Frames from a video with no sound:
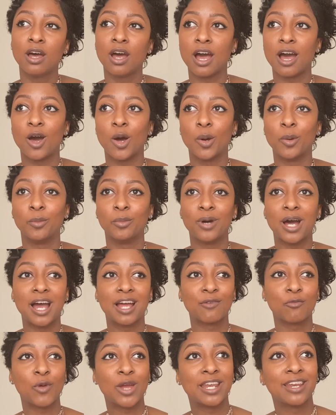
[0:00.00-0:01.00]

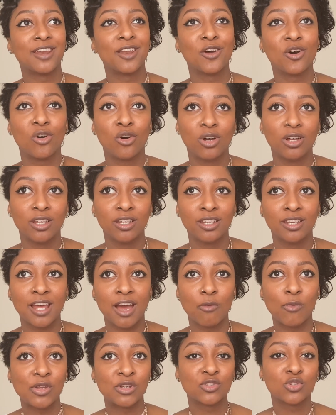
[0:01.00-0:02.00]
I
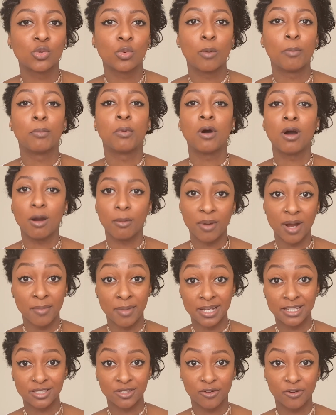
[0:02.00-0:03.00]
went to a bar by
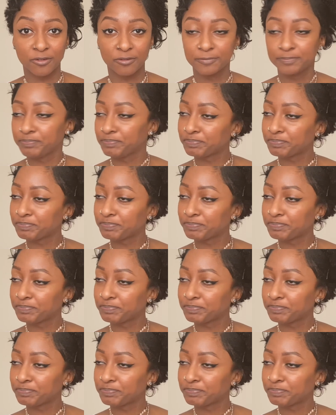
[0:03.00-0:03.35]
myself.